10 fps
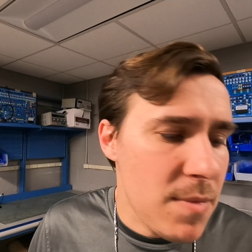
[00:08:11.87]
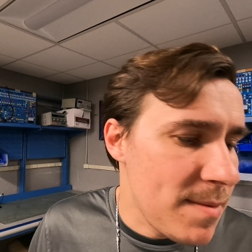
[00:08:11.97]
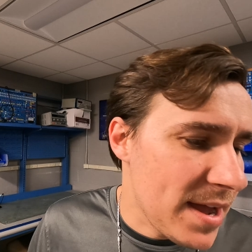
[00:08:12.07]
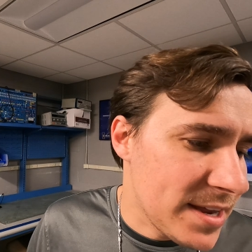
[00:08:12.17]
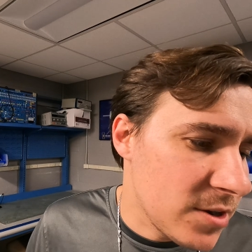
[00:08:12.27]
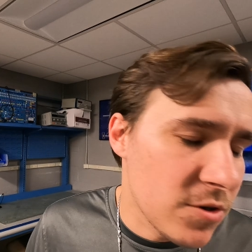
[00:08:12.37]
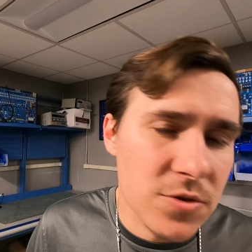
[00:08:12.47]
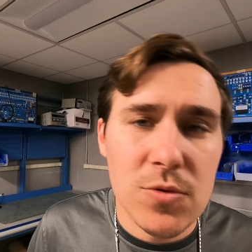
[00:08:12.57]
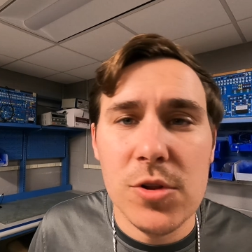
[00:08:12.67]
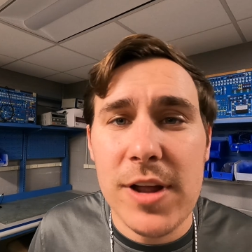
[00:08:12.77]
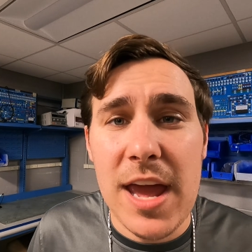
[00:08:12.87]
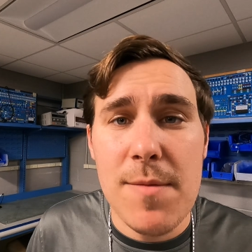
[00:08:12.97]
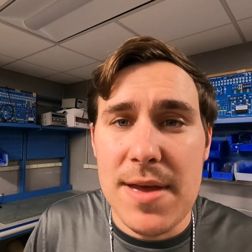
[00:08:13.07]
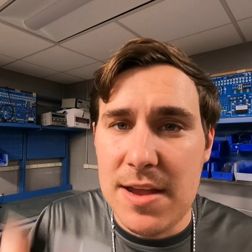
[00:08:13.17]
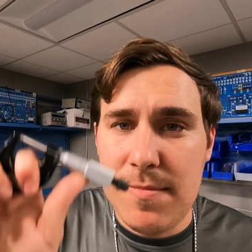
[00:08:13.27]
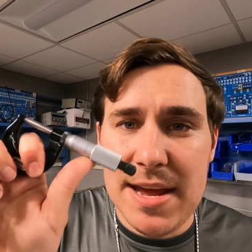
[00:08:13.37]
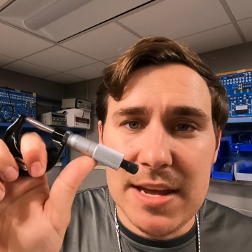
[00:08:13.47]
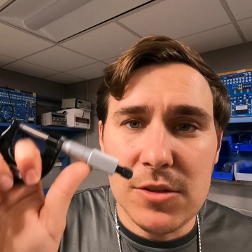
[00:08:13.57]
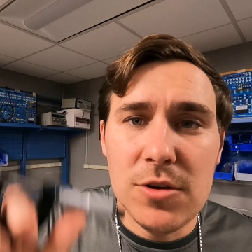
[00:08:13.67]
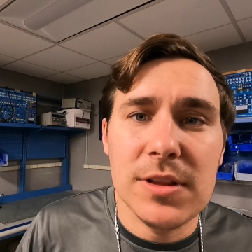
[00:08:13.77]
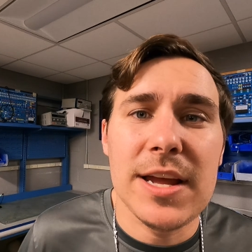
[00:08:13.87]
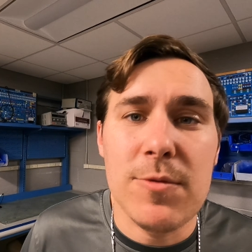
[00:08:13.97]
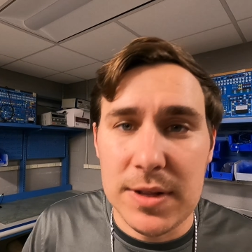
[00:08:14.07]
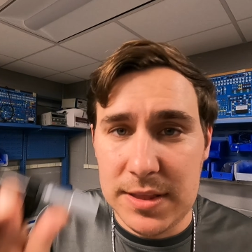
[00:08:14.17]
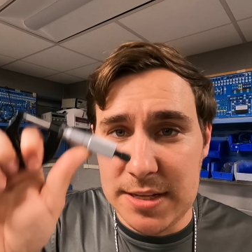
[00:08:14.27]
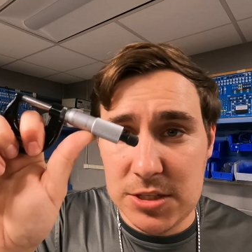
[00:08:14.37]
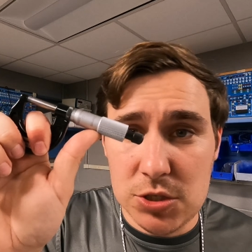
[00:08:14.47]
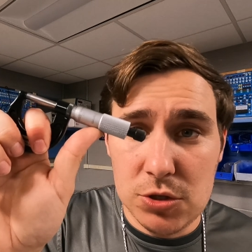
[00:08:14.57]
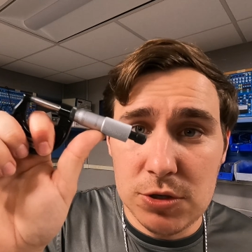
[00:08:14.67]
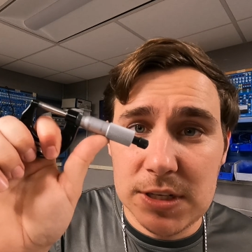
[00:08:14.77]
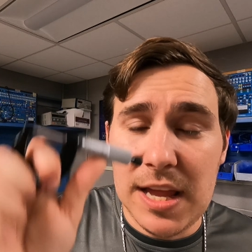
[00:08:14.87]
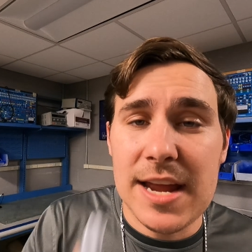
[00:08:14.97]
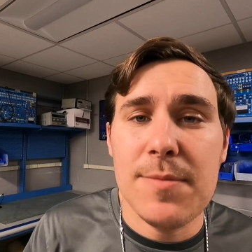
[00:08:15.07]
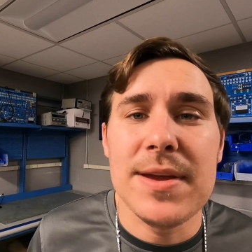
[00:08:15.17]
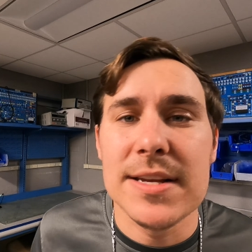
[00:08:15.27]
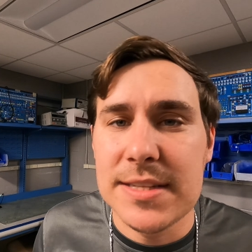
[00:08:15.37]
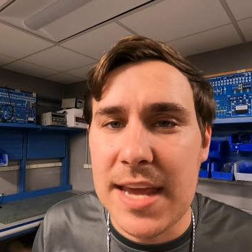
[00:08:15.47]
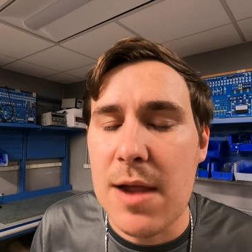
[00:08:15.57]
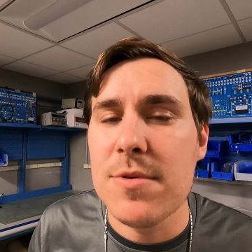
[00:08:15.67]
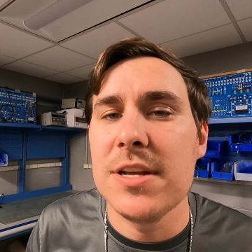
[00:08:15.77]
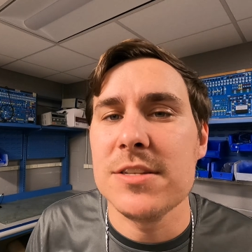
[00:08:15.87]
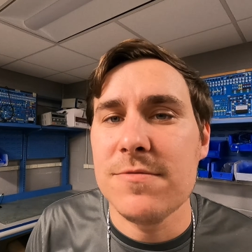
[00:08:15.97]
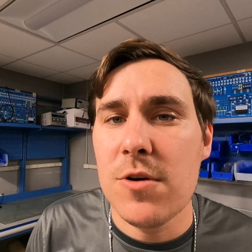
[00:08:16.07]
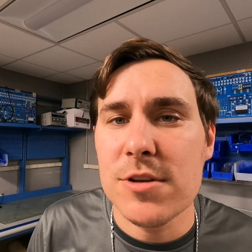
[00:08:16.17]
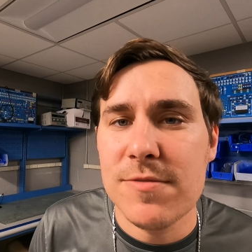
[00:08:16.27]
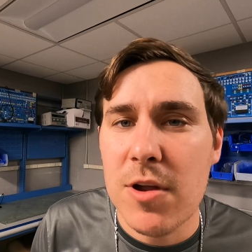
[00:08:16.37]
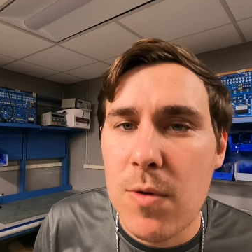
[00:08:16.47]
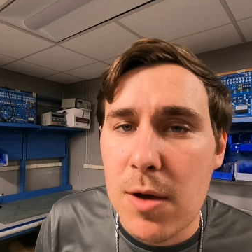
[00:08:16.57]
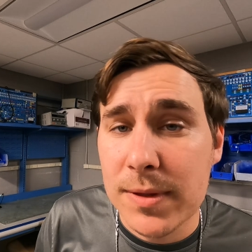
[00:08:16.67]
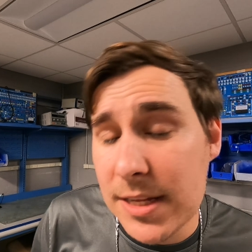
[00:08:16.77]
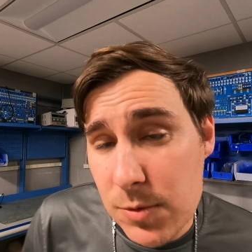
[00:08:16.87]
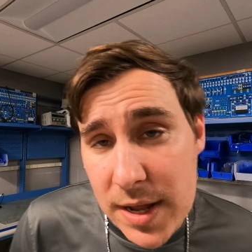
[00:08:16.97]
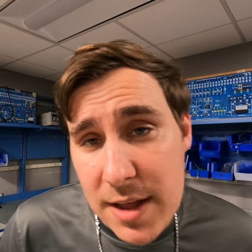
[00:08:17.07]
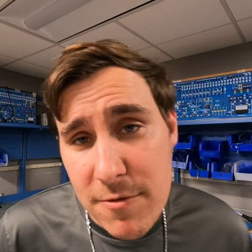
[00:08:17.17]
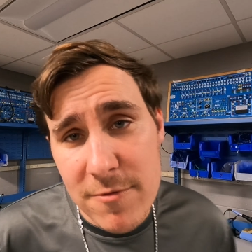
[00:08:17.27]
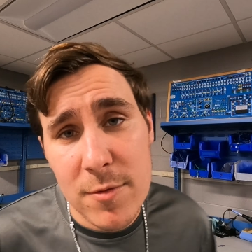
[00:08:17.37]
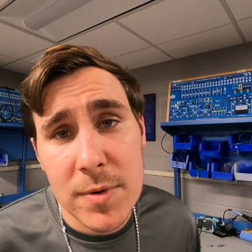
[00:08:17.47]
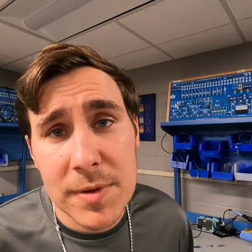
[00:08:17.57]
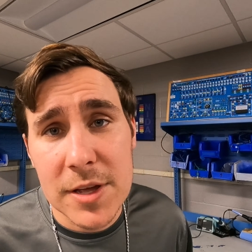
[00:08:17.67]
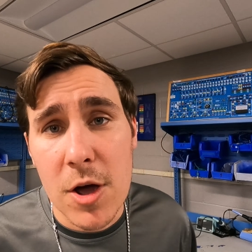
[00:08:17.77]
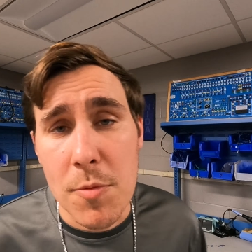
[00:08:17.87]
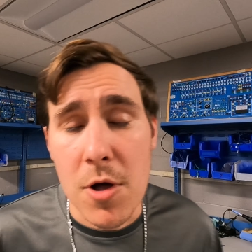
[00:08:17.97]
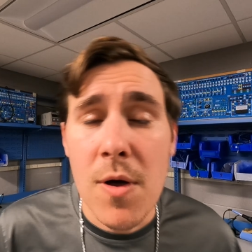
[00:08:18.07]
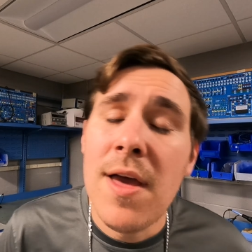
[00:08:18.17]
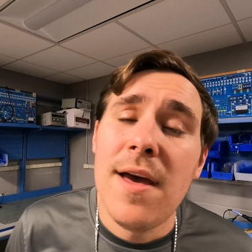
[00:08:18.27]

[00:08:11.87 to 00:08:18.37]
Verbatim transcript: Maybe I can go to the ruler game and make it look like what this looked like because the camera doesn't focus very well, but that's what I get for filming with a GoPro.